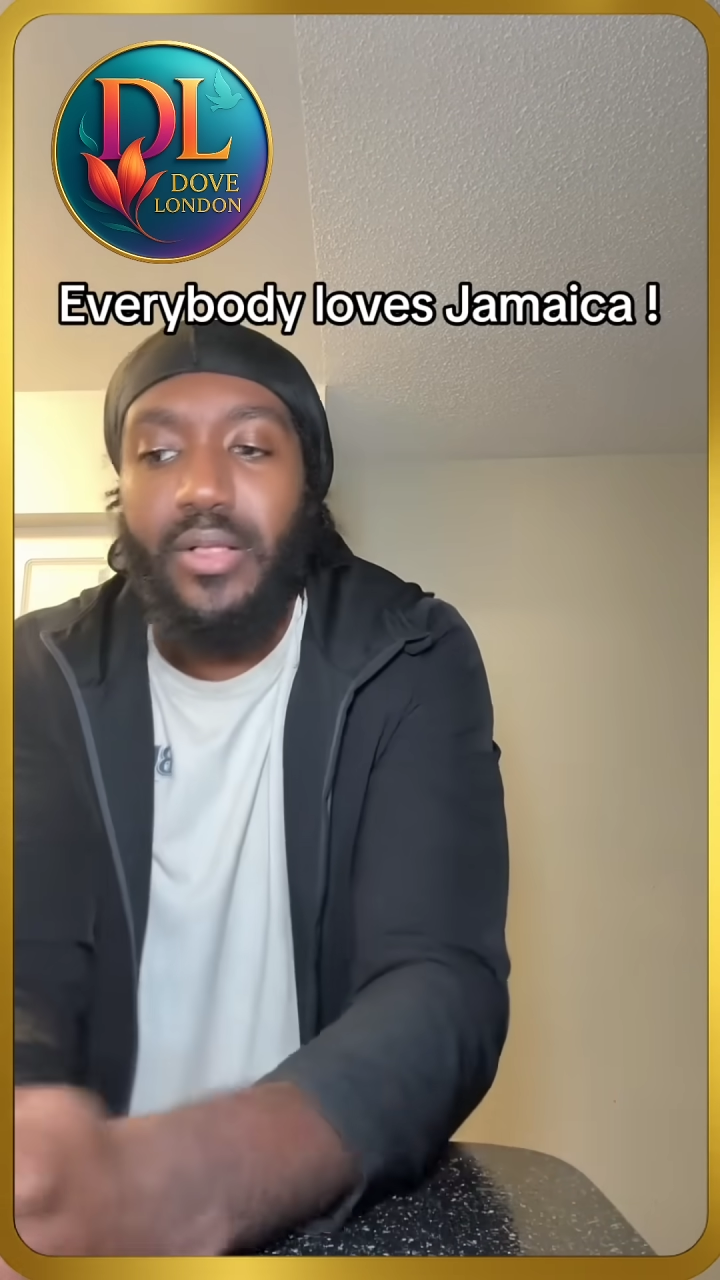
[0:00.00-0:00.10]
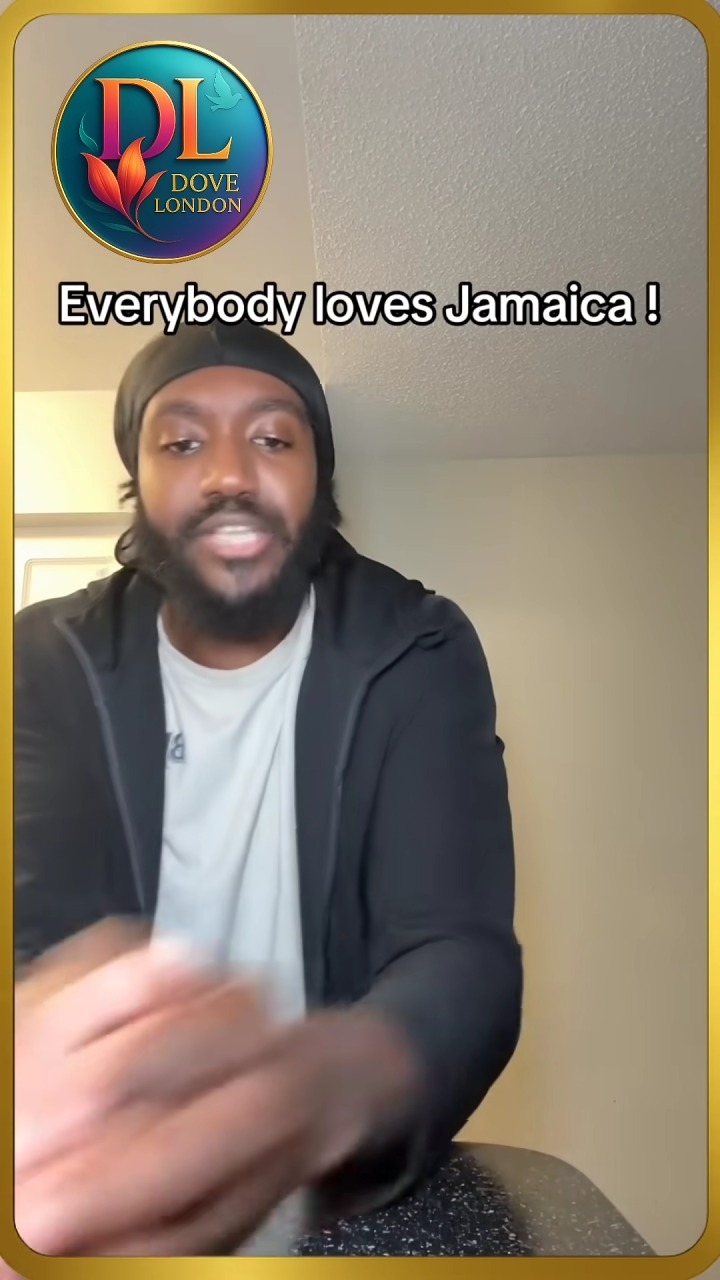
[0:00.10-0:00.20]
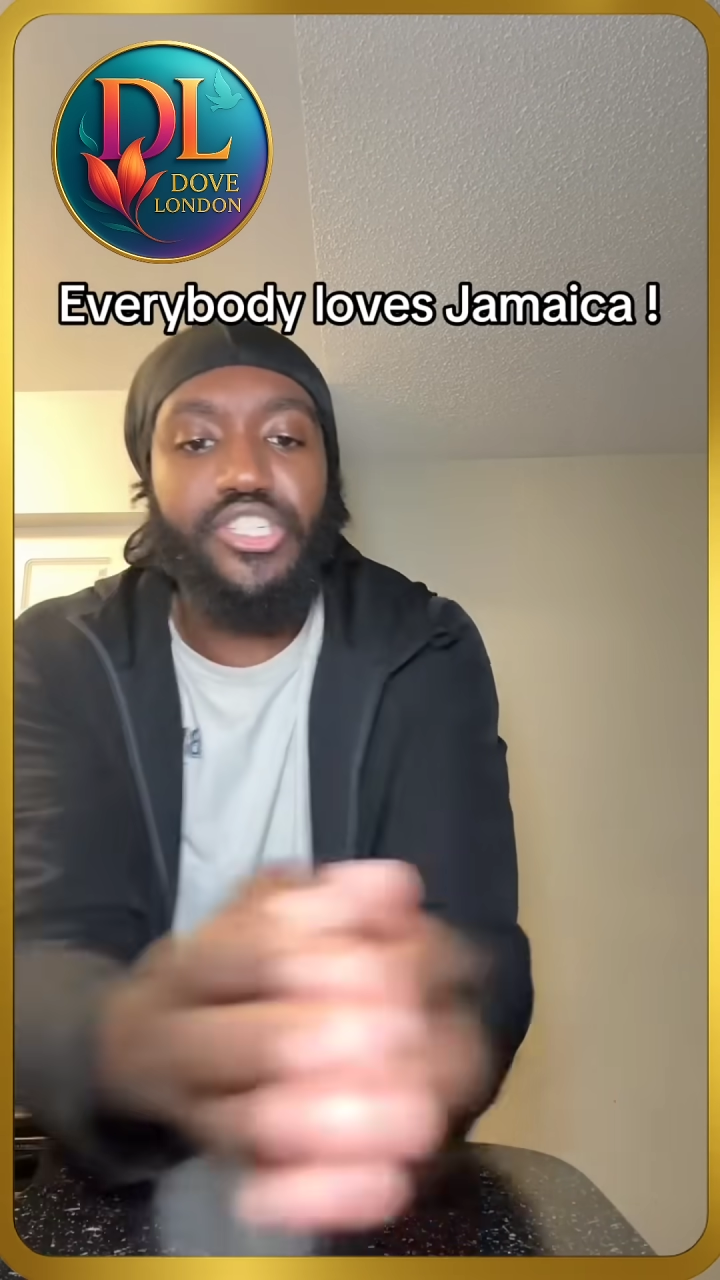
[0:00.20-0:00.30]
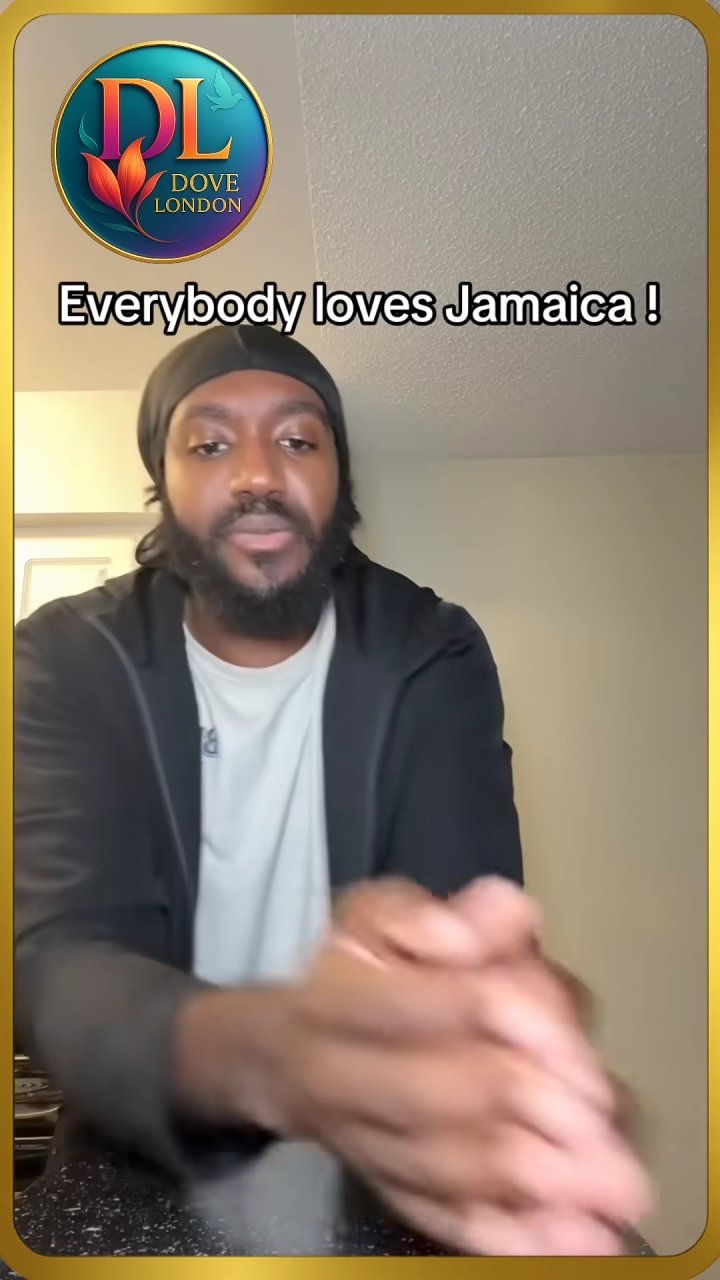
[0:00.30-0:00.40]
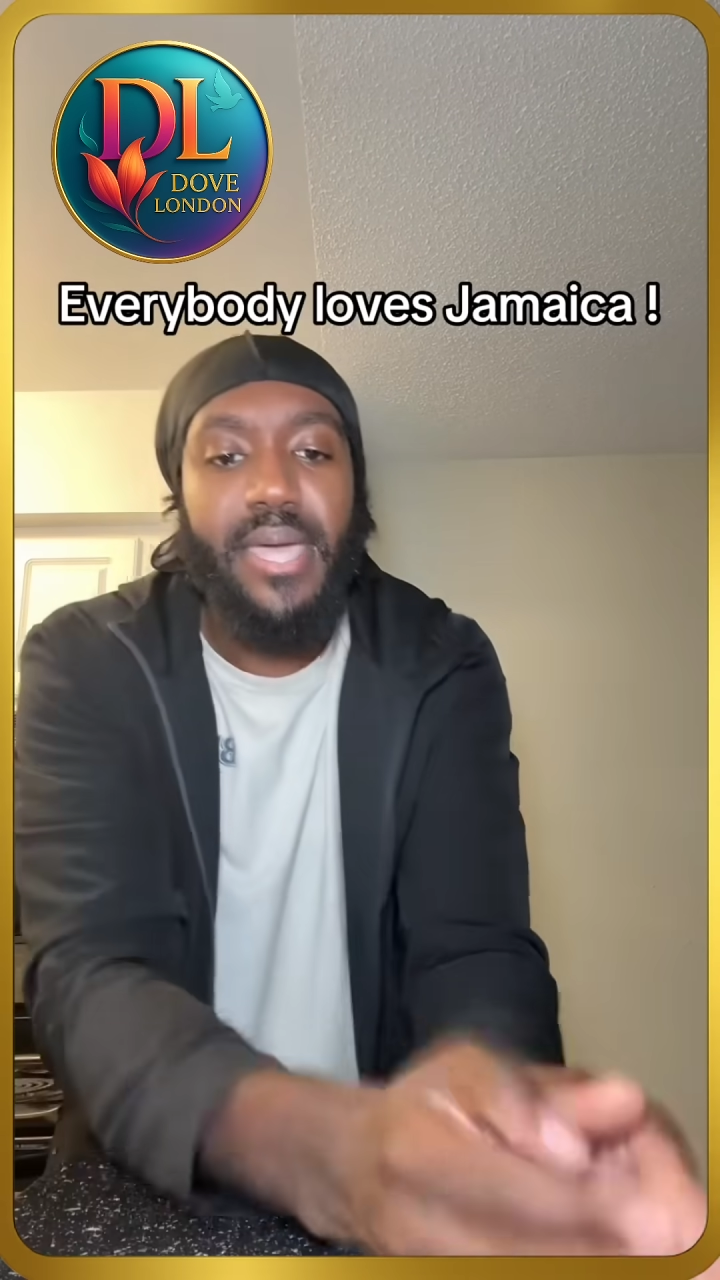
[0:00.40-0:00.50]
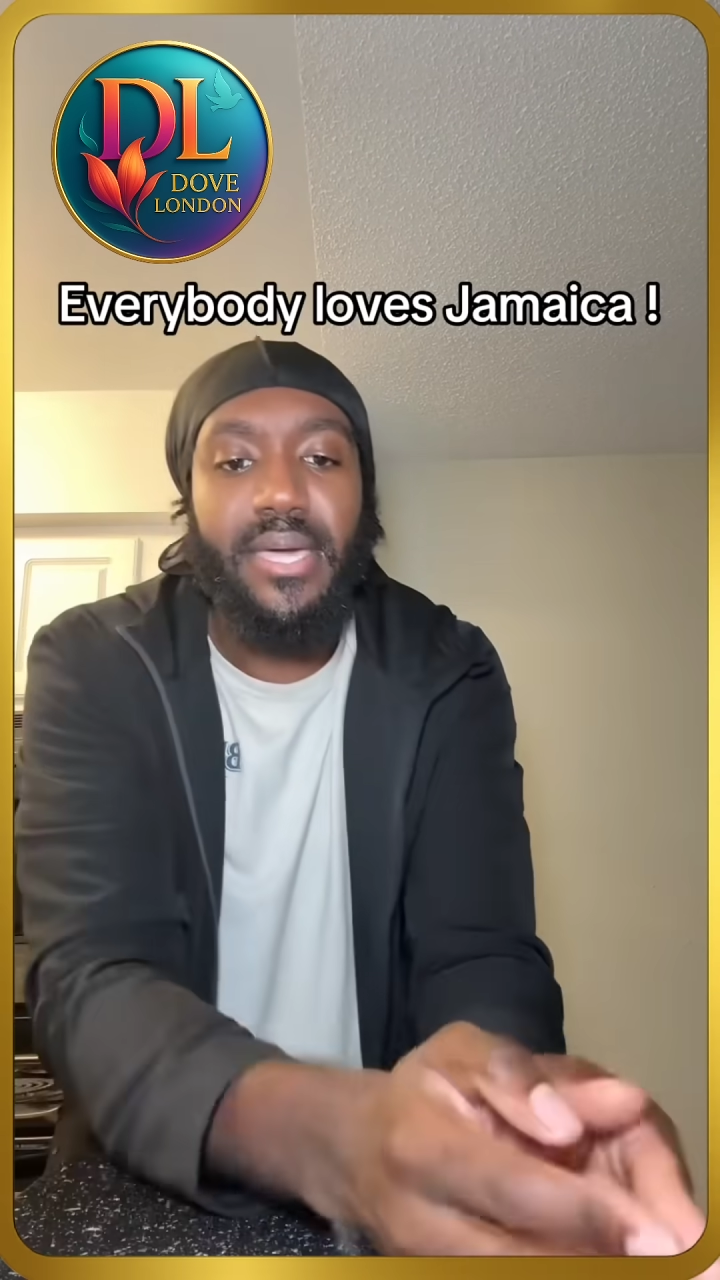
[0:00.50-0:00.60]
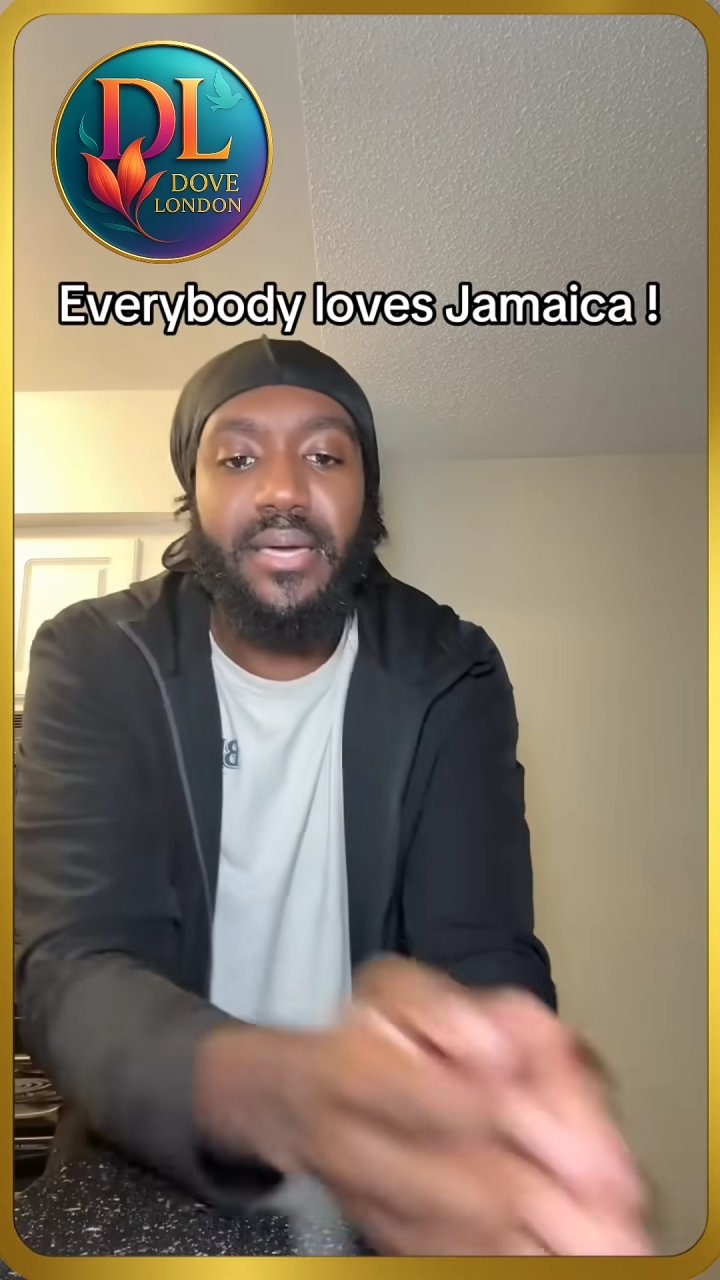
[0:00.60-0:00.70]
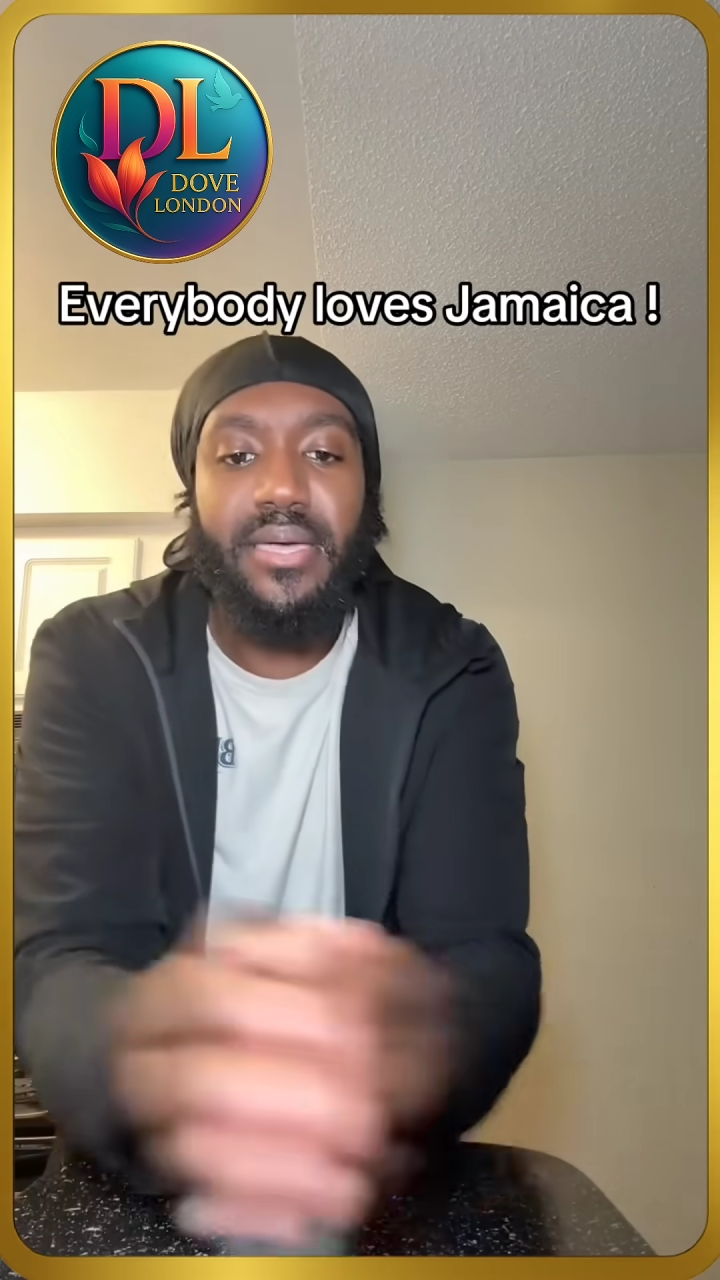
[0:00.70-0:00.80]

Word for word: and Jamaica